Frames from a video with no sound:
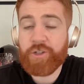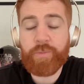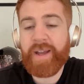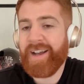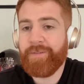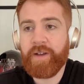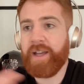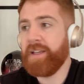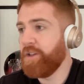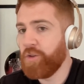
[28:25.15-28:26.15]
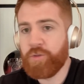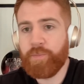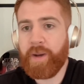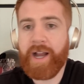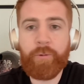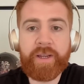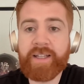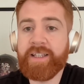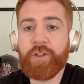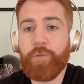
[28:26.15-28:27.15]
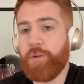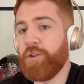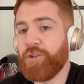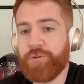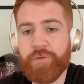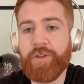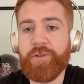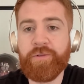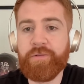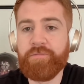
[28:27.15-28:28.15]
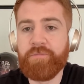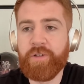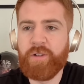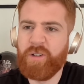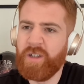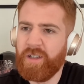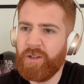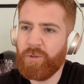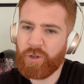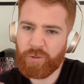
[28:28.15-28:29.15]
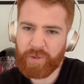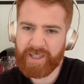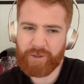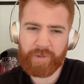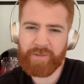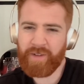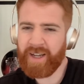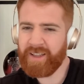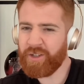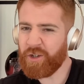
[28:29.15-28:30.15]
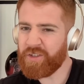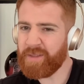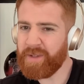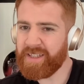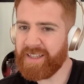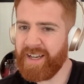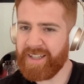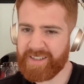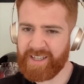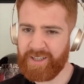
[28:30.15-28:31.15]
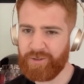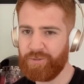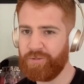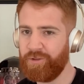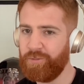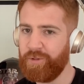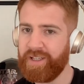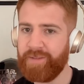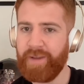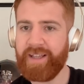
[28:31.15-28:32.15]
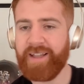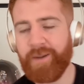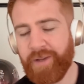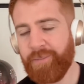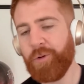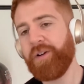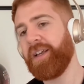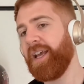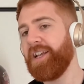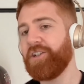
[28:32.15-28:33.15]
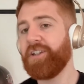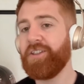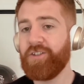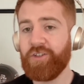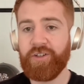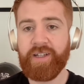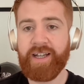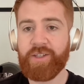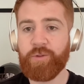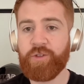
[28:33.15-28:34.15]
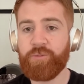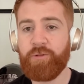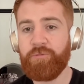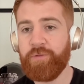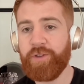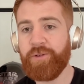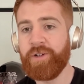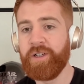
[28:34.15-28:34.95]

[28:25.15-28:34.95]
You may have a bi-weekly governance review. Well, could we invite the customer to that? Could we make that a bit more engaging and turn that into a sprint review?